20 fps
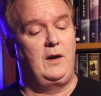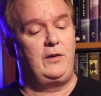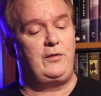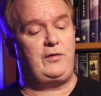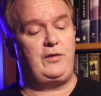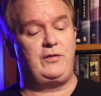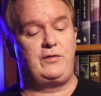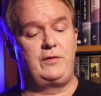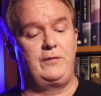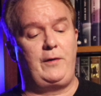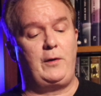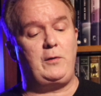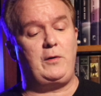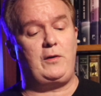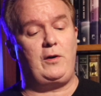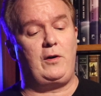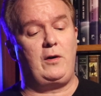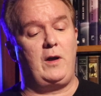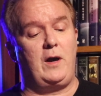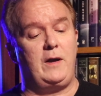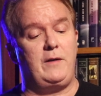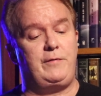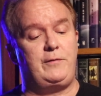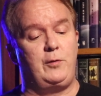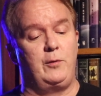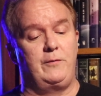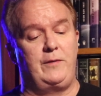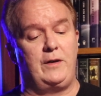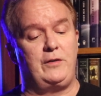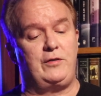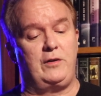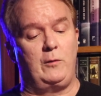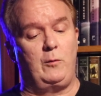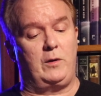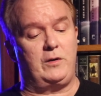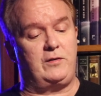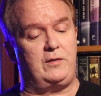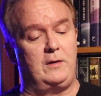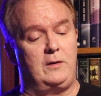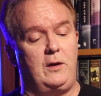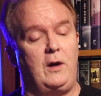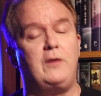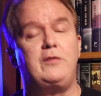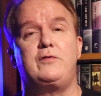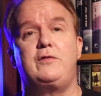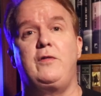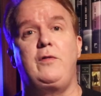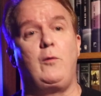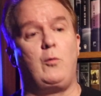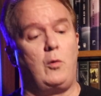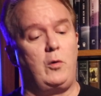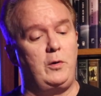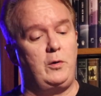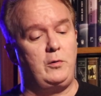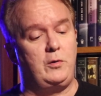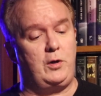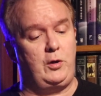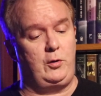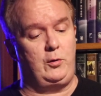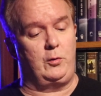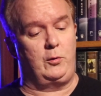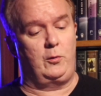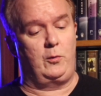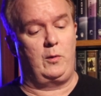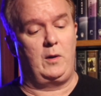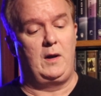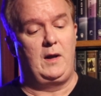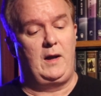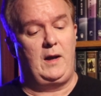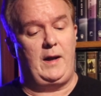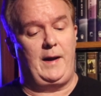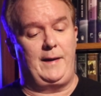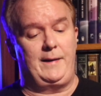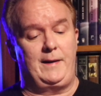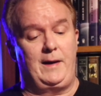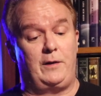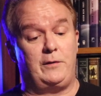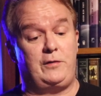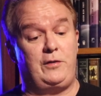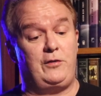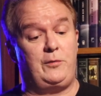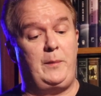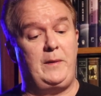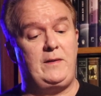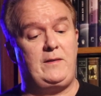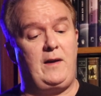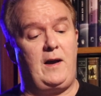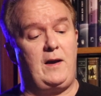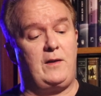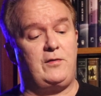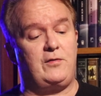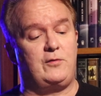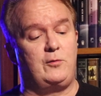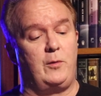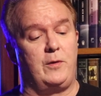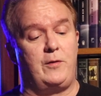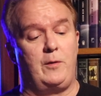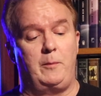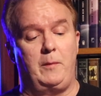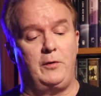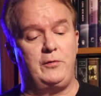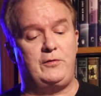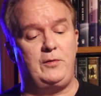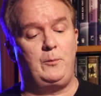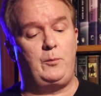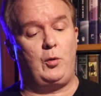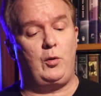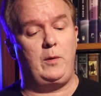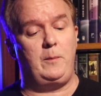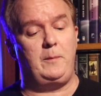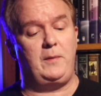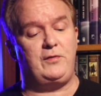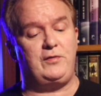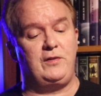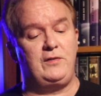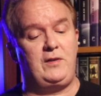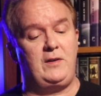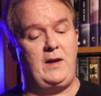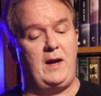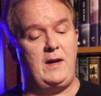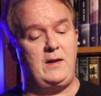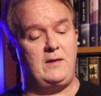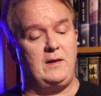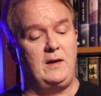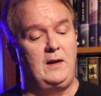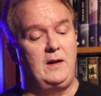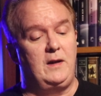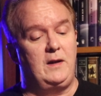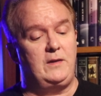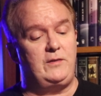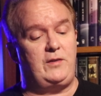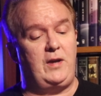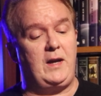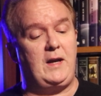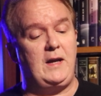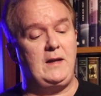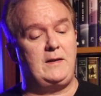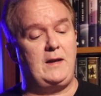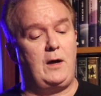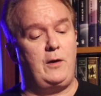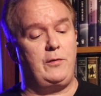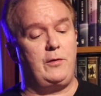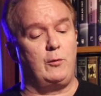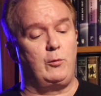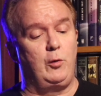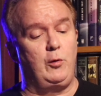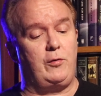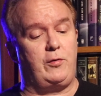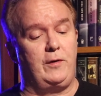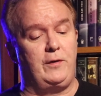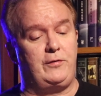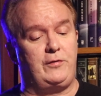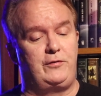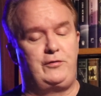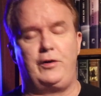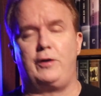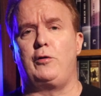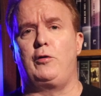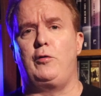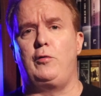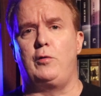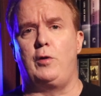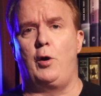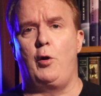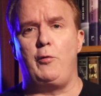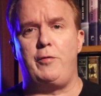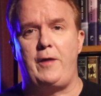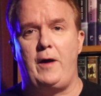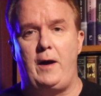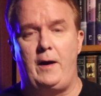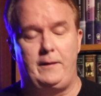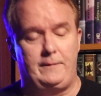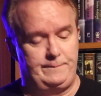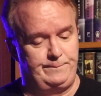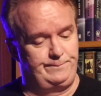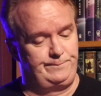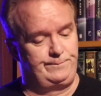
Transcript: She's devoted her life to avenging what she lost in the royal coup, and now she's been tasked with her most important mission to date, taking down the ruthless General Hotha.